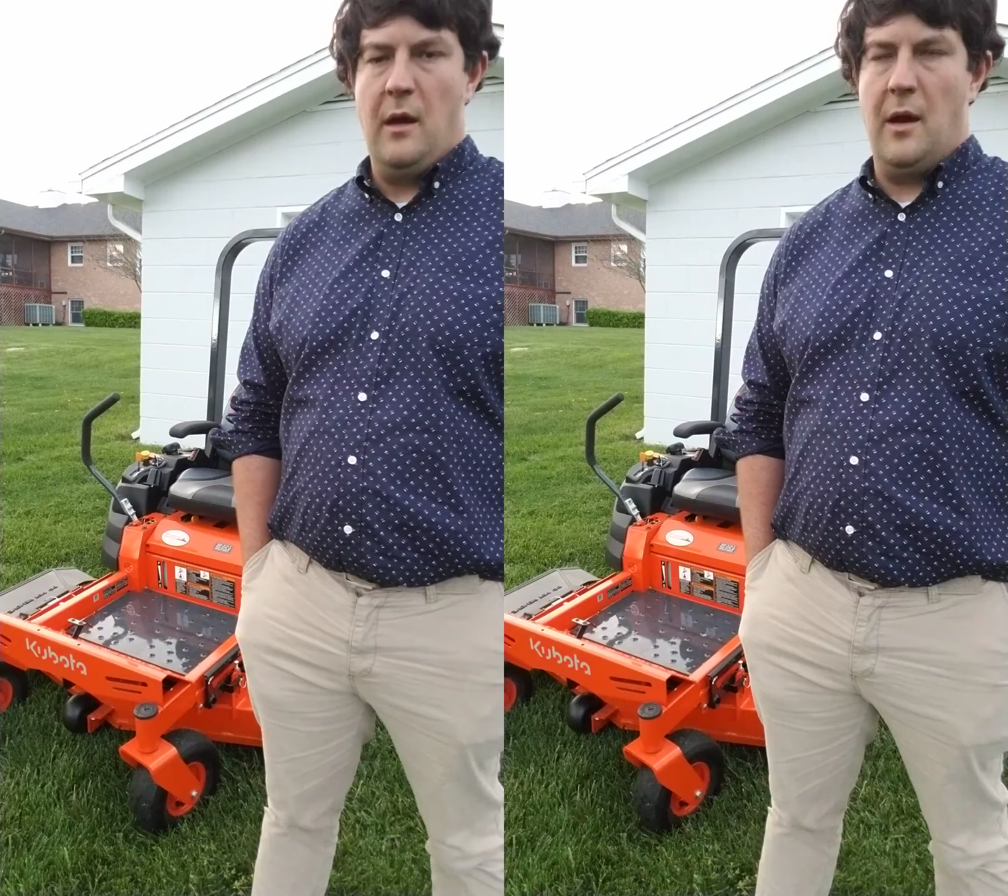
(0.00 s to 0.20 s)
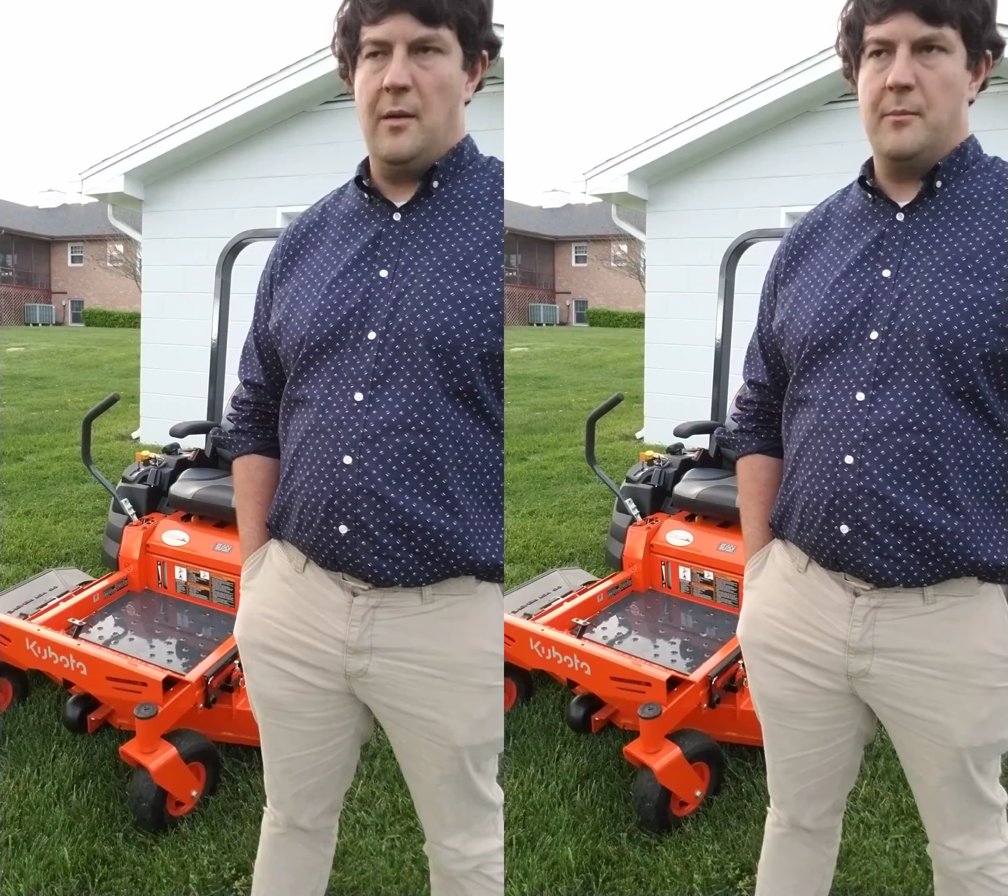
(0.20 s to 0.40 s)

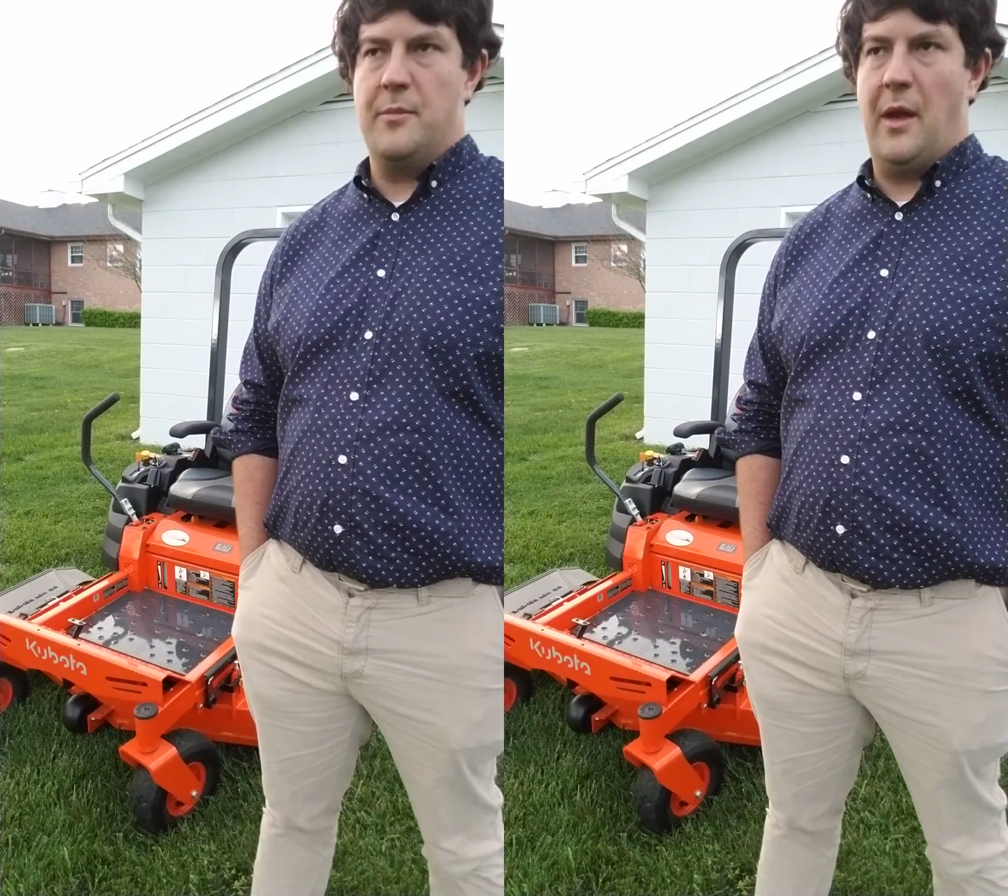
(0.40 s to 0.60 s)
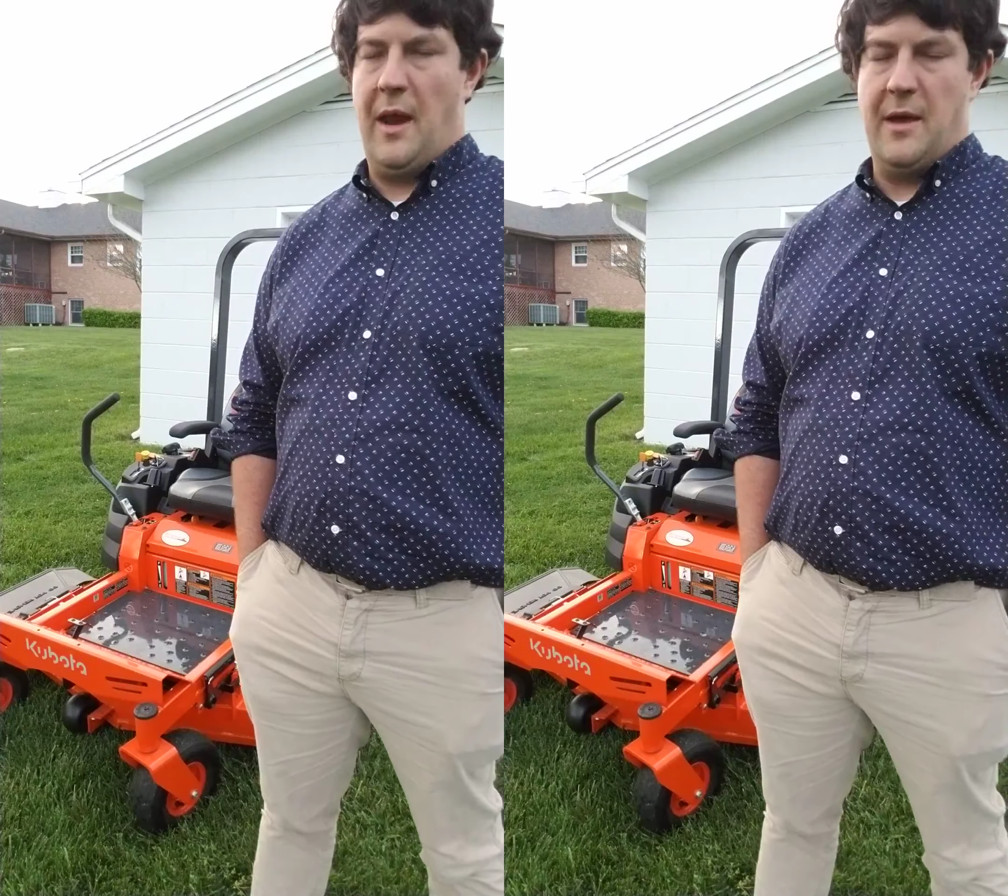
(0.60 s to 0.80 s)
Um,
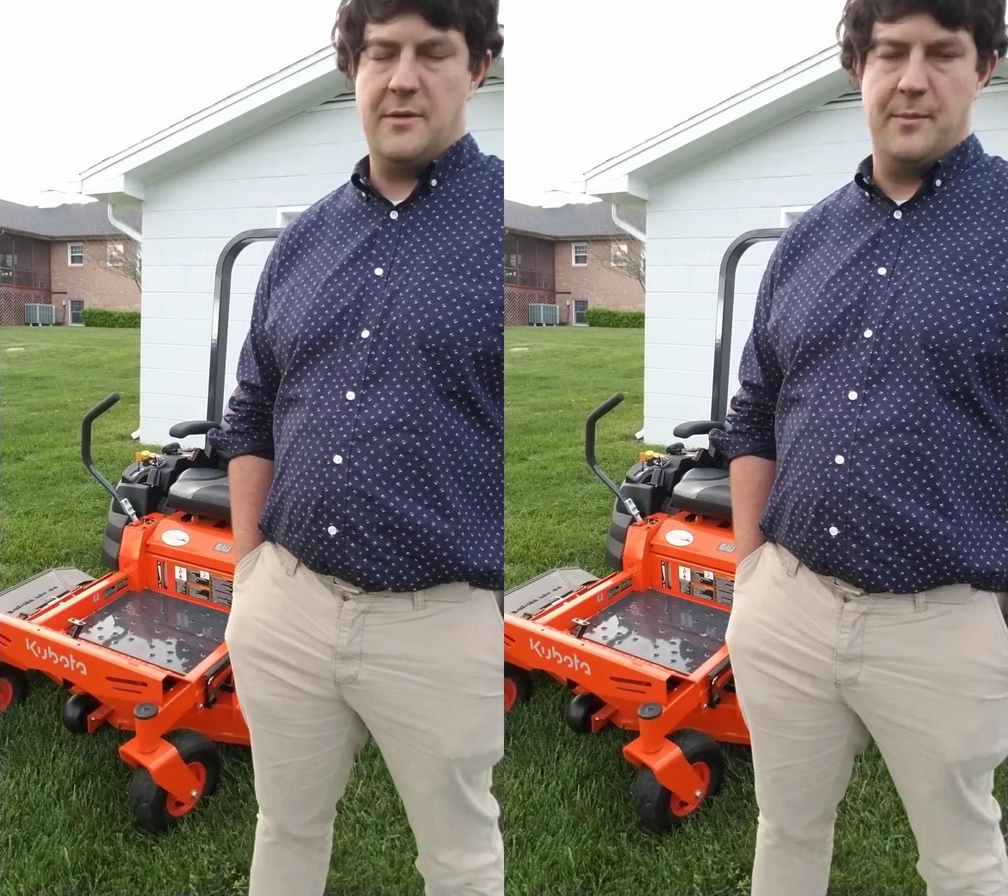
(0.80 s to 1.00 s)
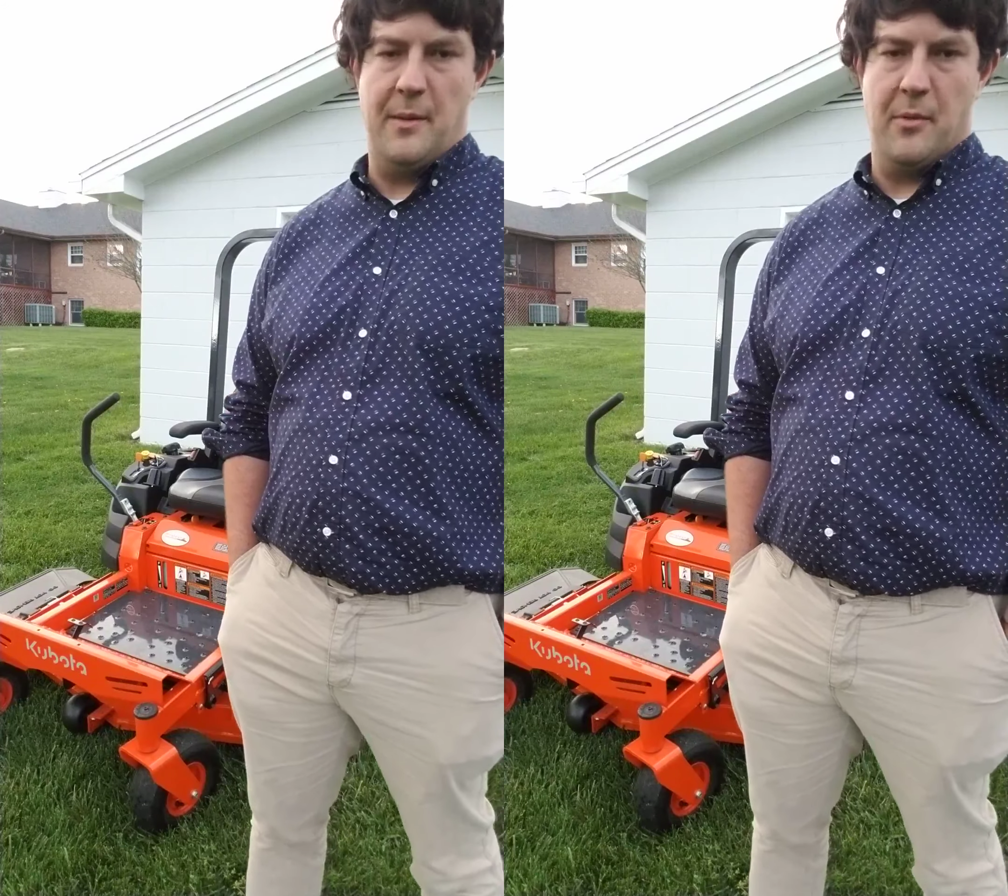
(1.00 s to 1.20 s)
and I had
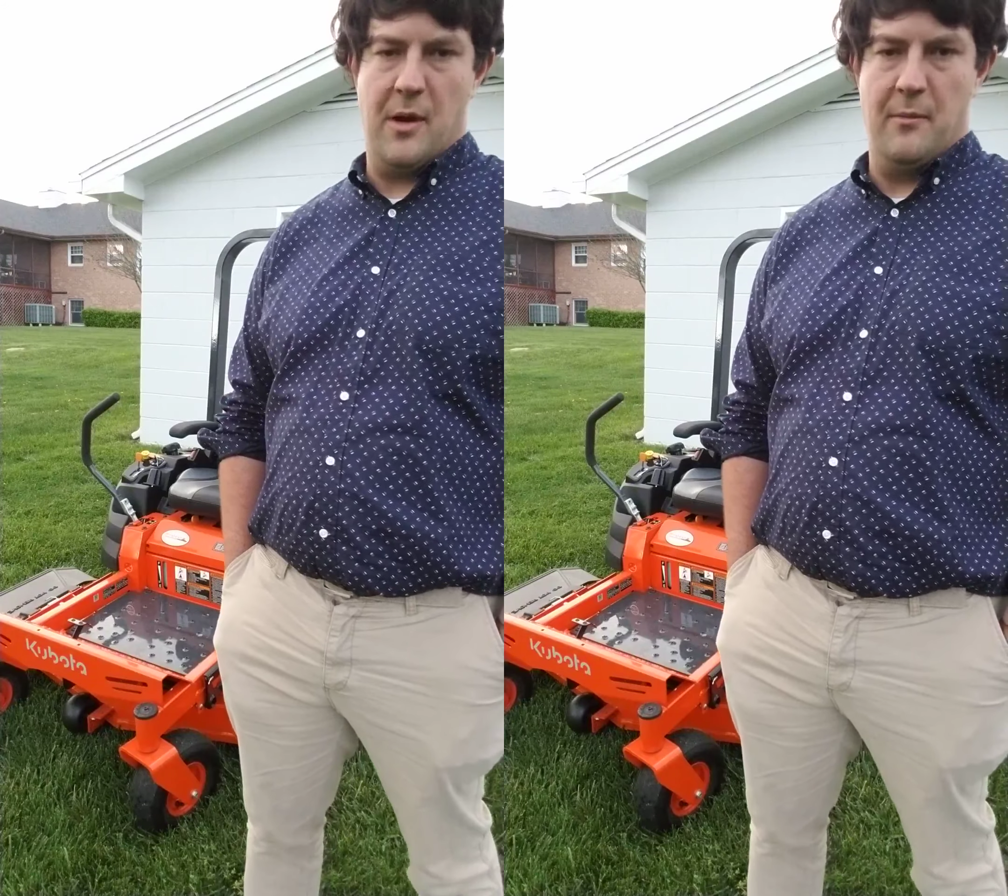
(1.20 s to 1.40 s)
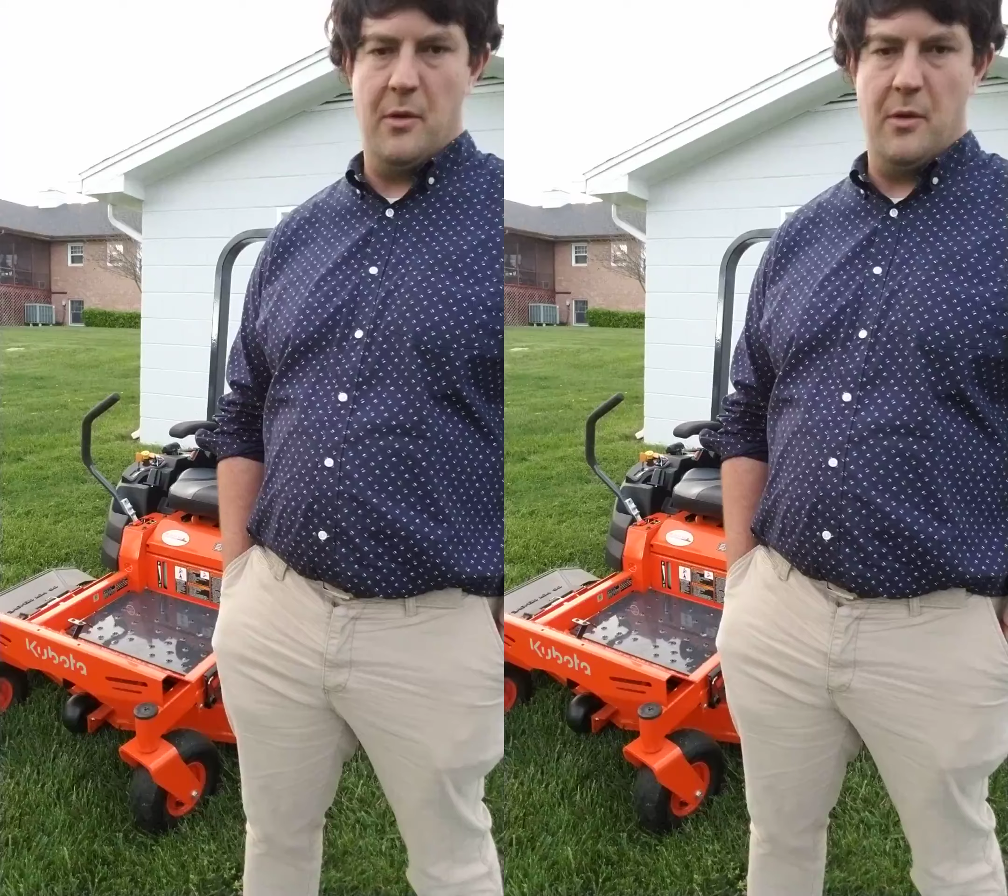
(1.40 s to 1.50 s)
some people come